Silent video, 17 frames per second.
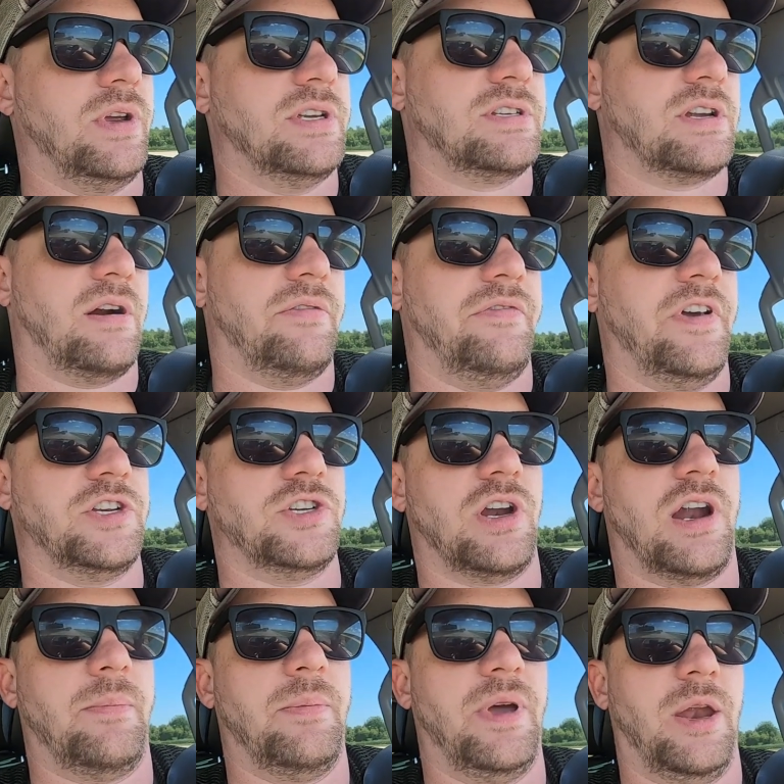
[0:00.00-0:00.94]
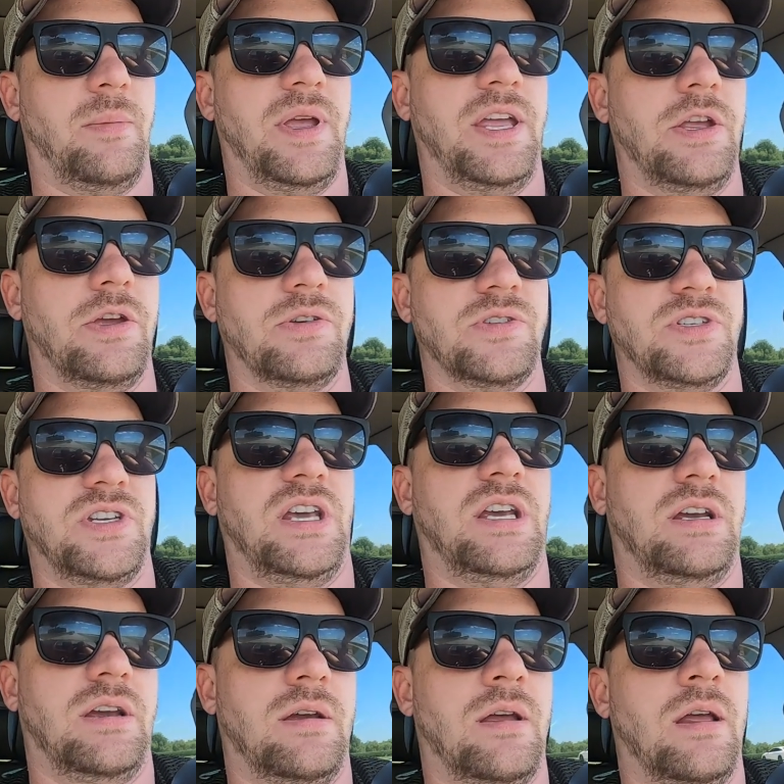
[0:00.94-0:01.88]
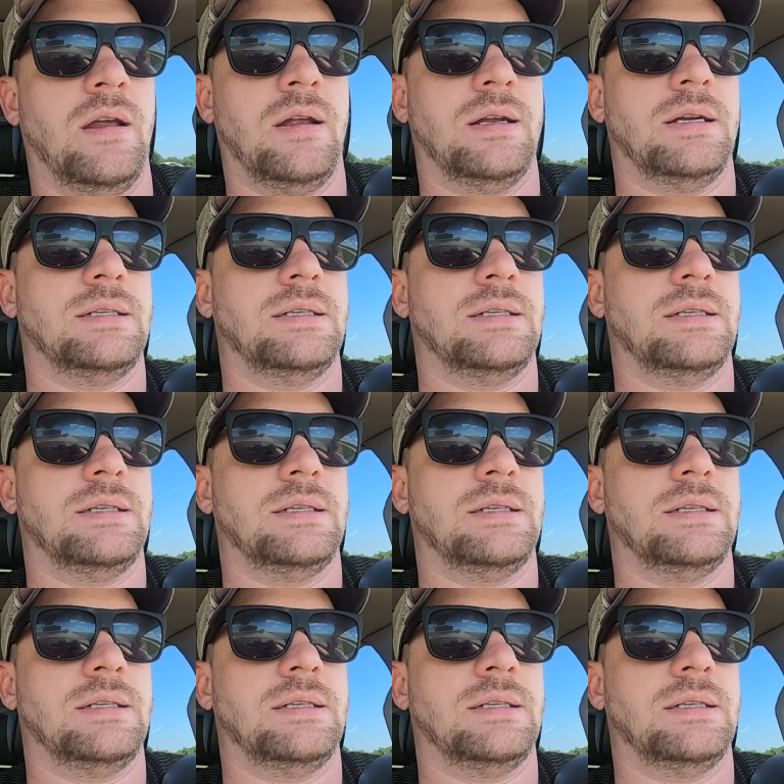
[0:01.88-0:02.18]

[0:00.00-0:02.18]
we start fishing, I'm gonna be using